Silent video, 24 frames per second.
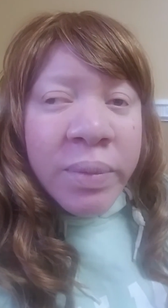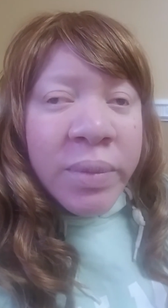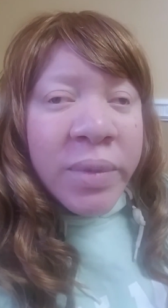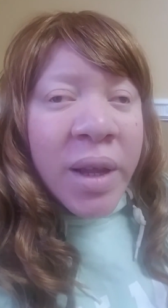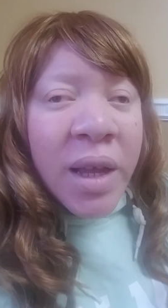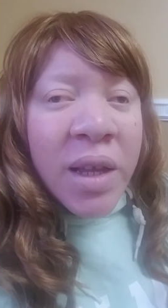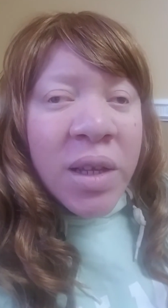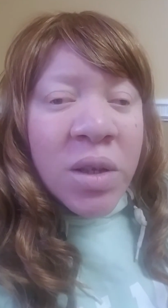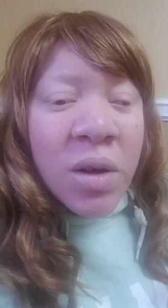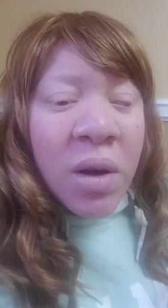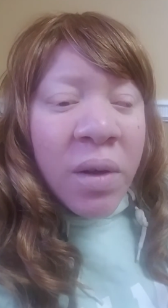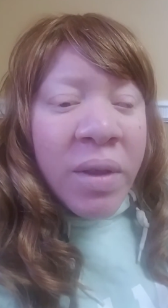
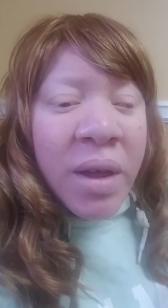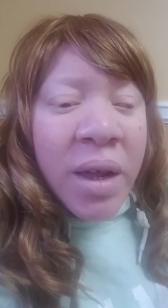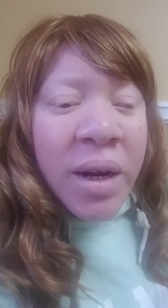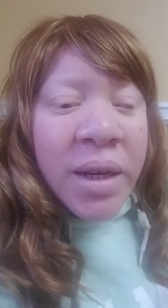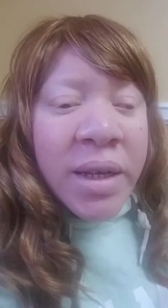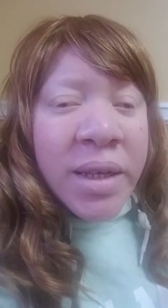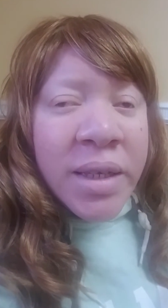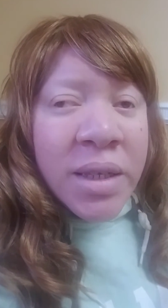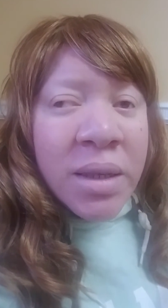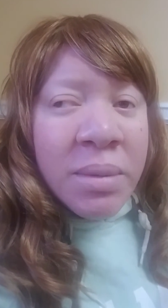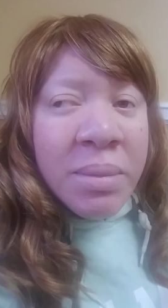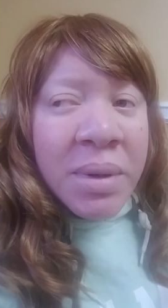that's all that
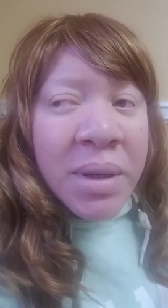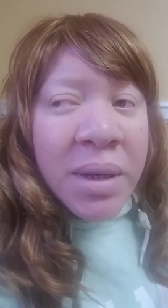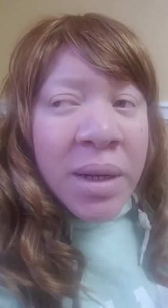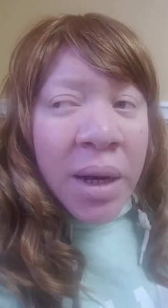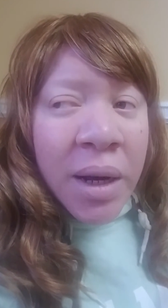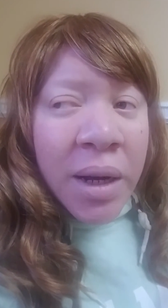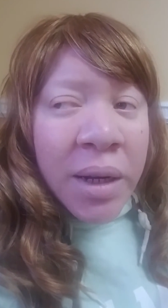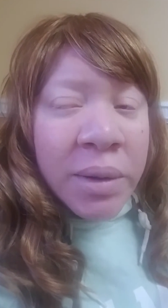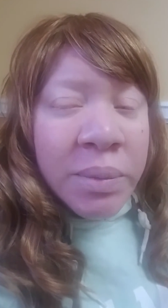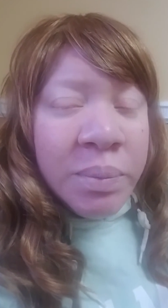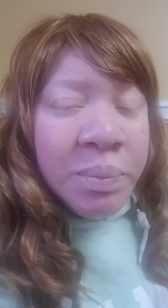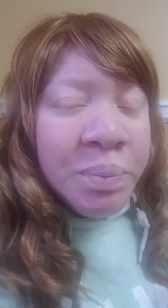needs to be
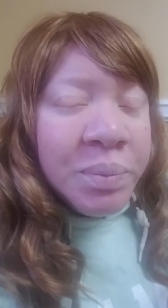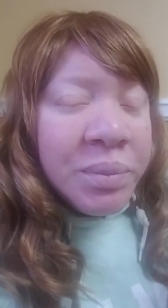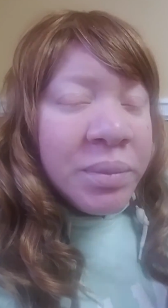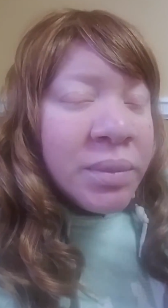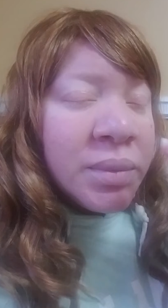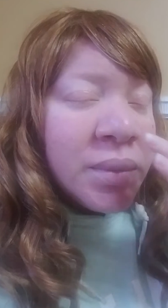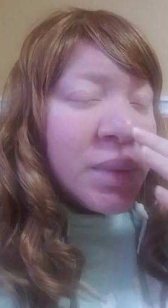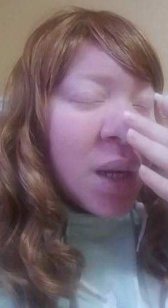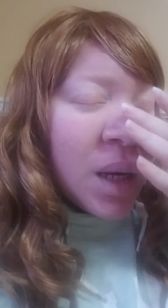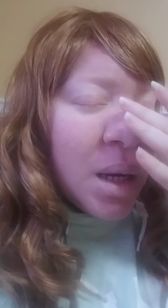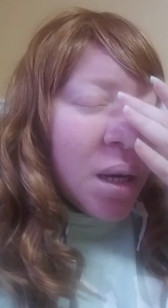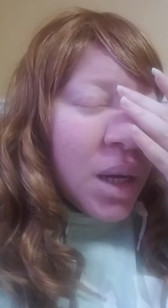done.
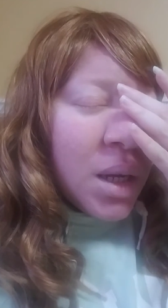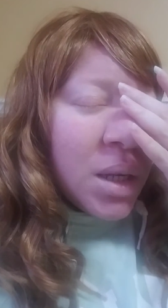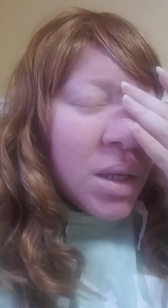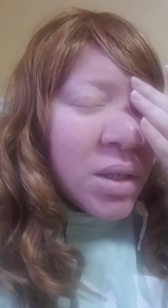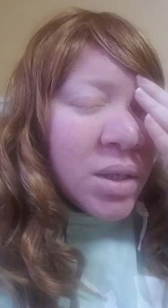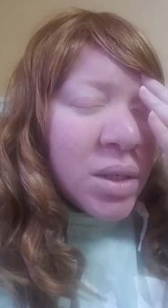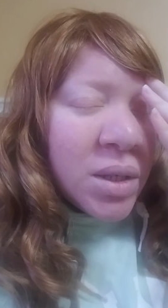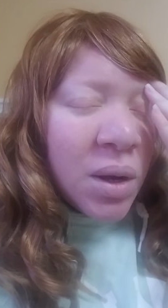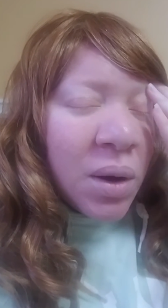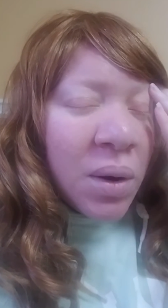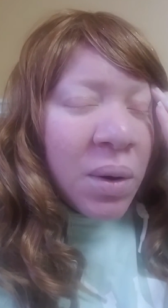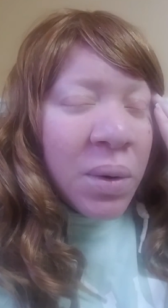
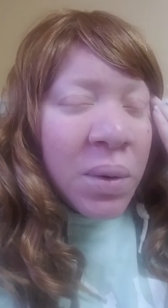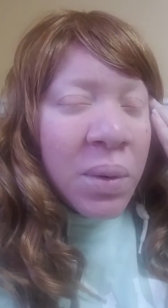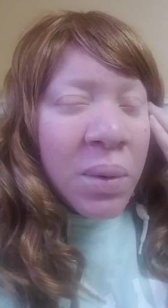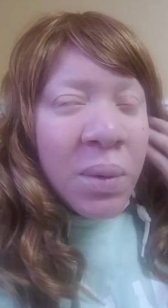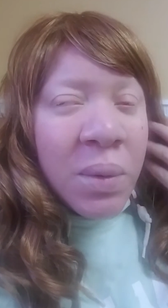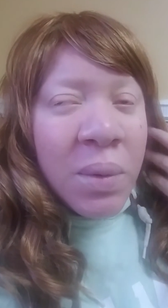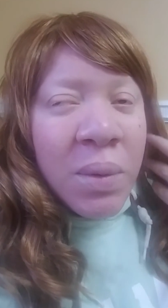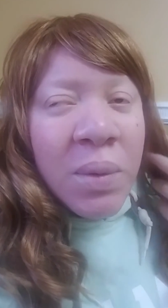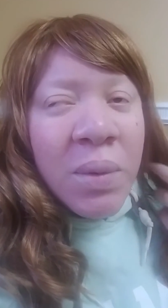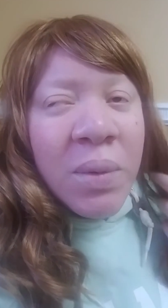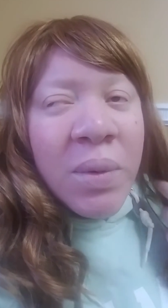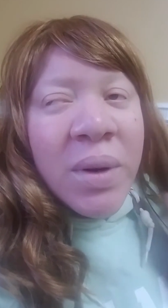
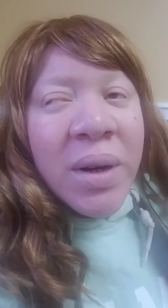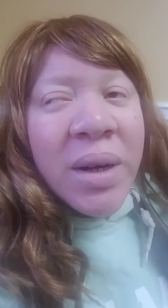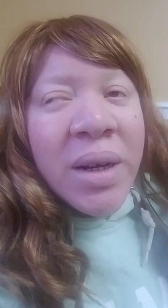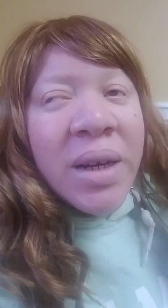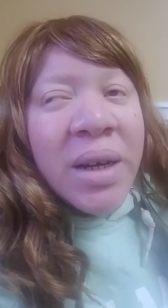So